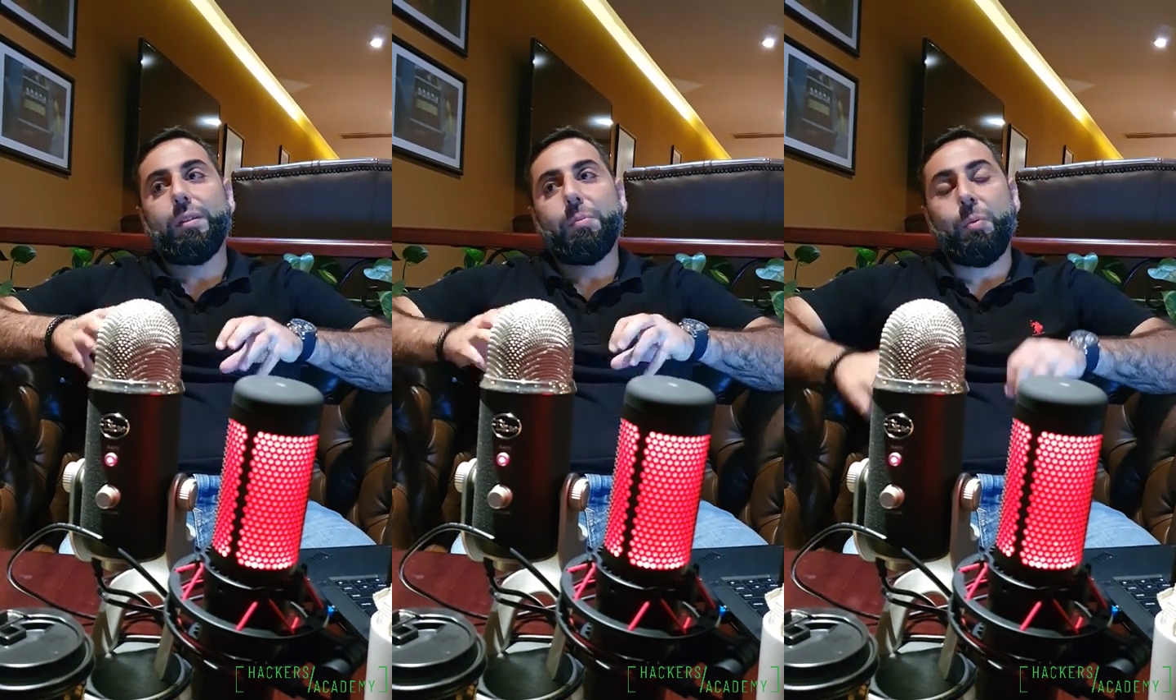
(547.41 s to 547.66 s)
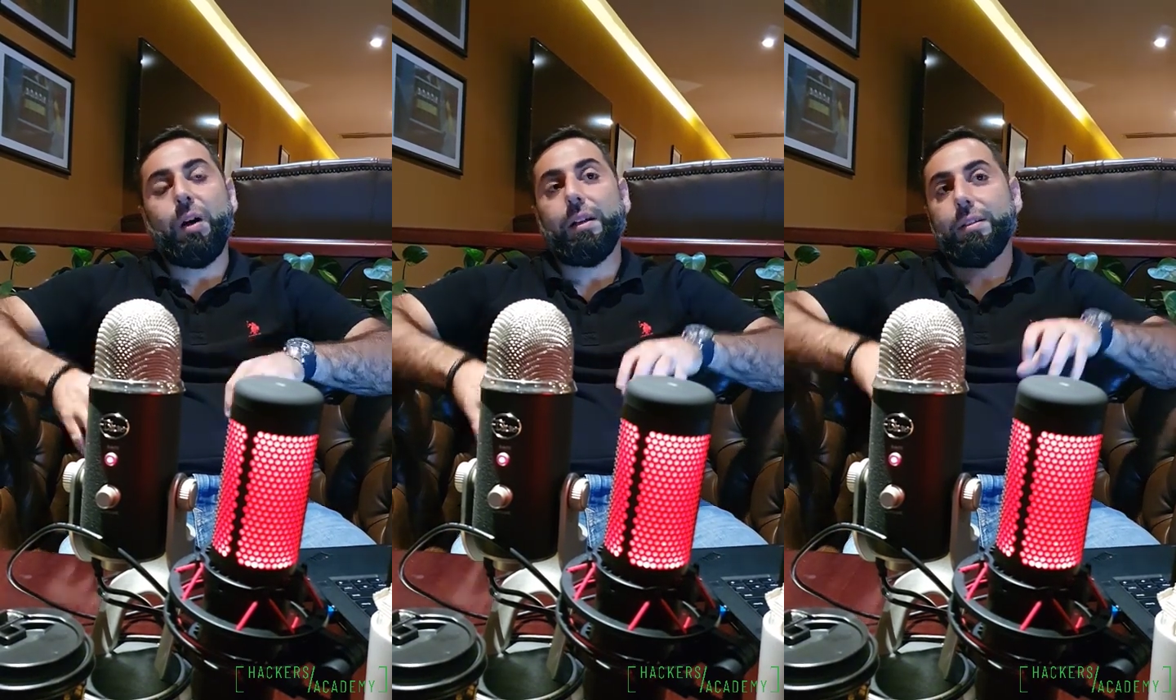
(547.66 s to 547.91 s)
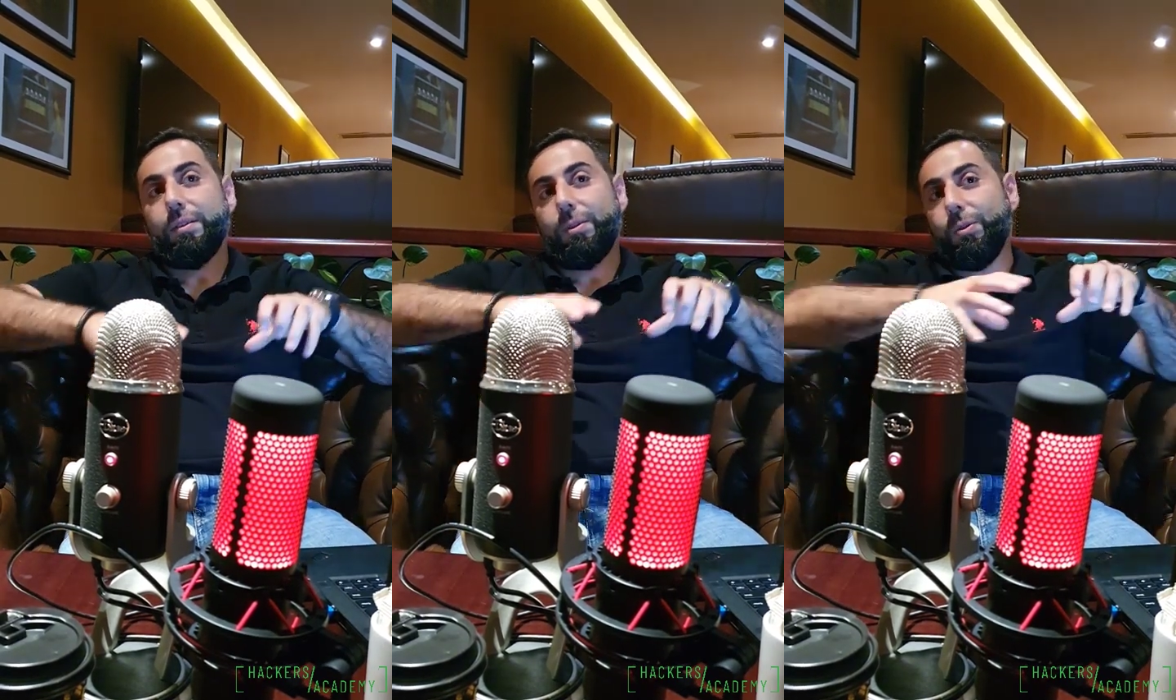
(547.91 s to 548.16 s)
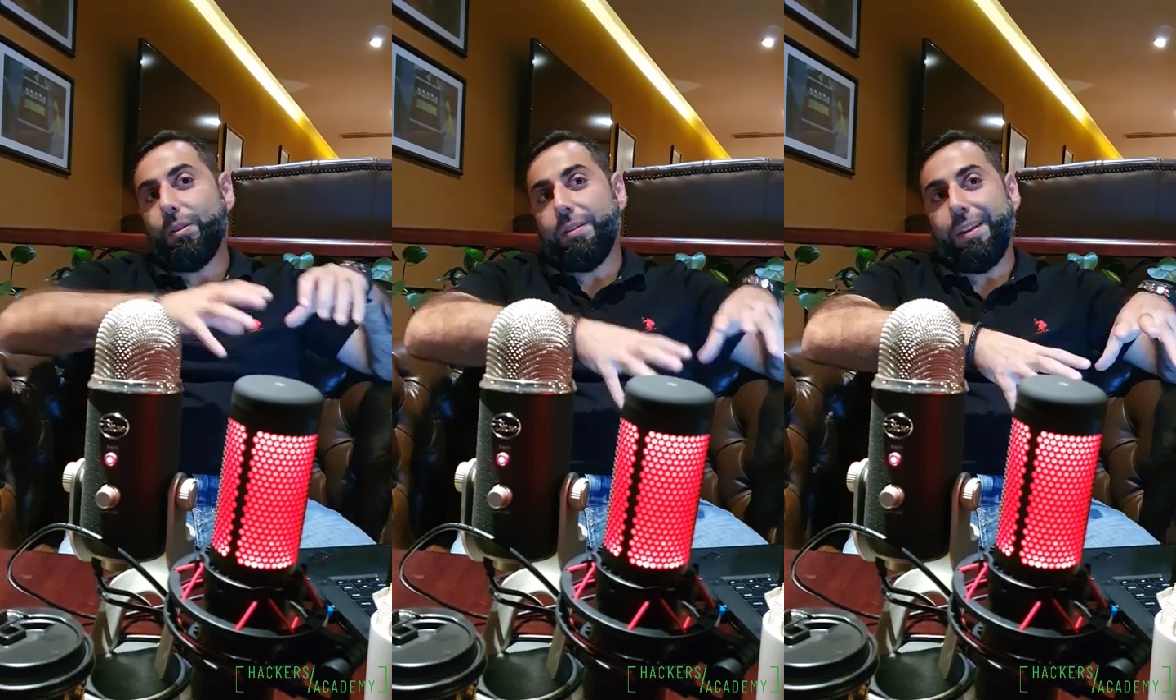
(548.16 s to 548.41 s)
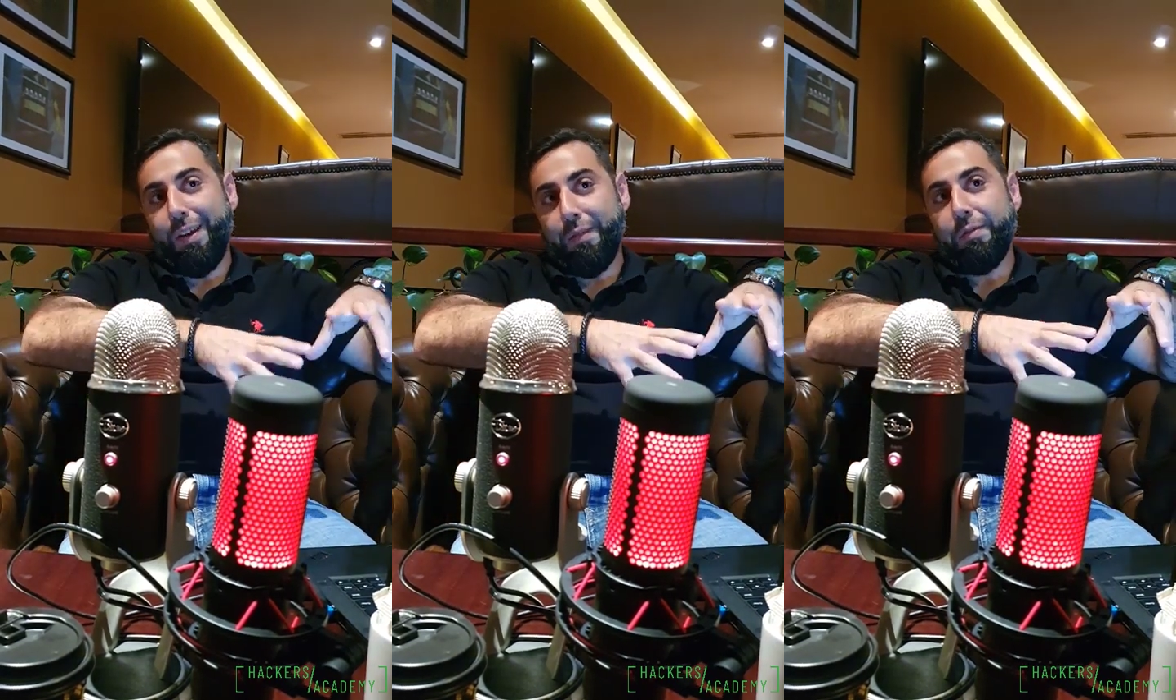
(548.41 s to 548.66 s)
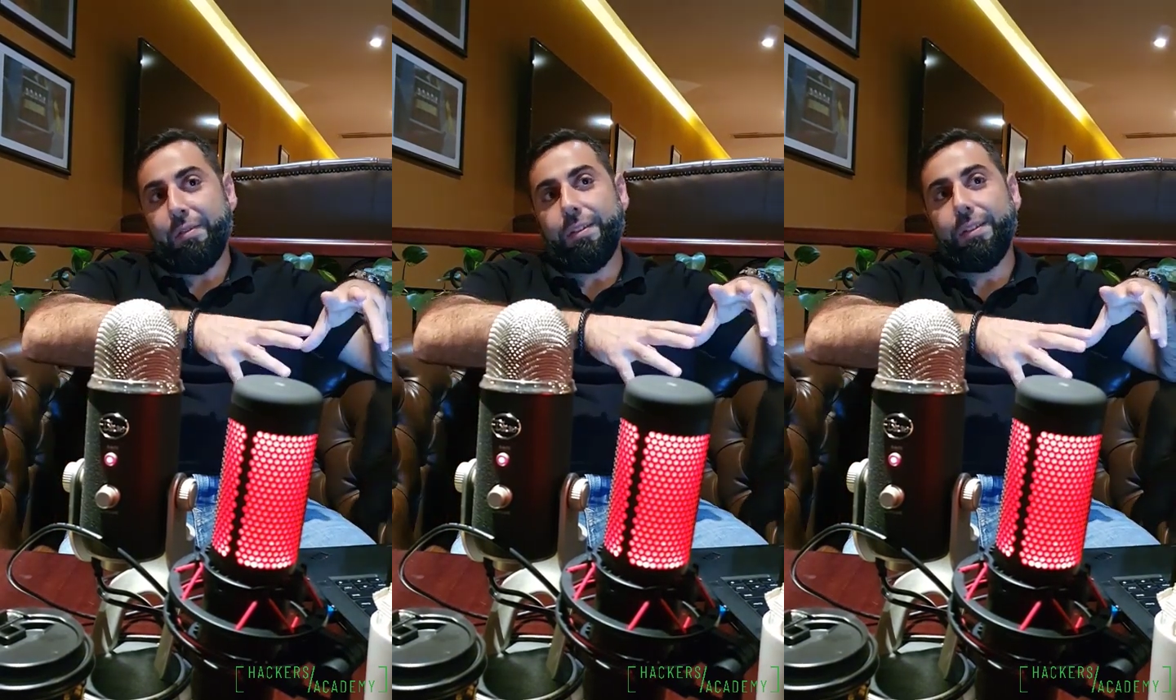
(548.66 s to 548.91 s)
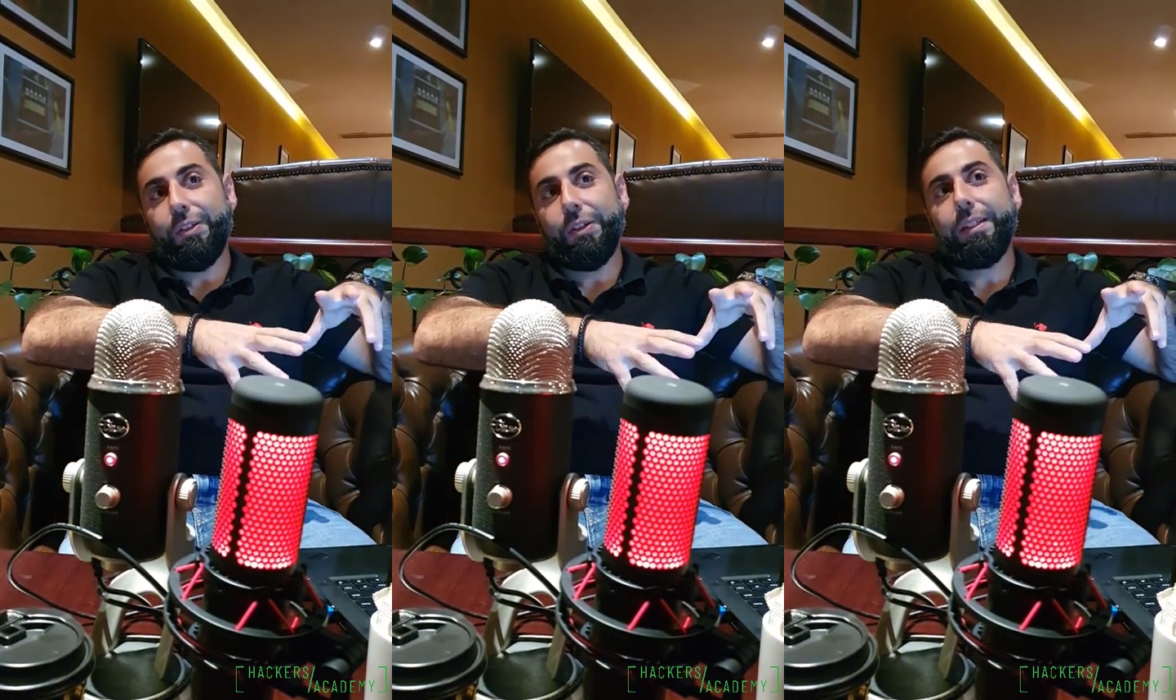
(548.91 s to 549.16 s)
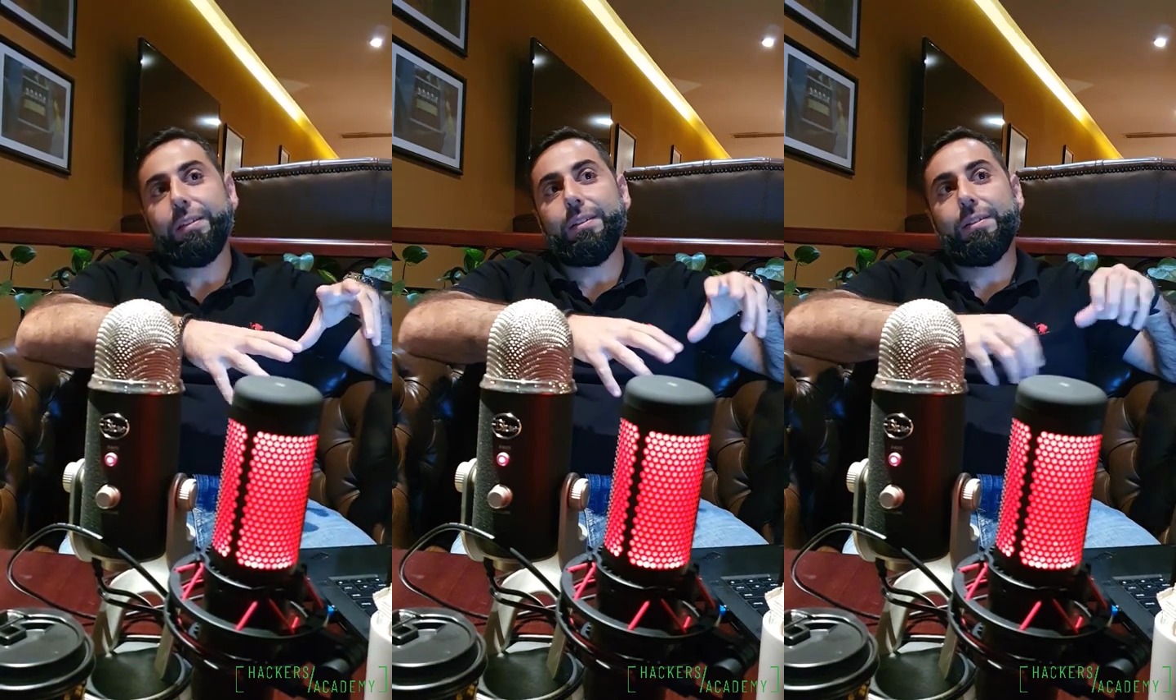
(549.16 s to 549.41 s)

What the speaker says: sparks students have, right?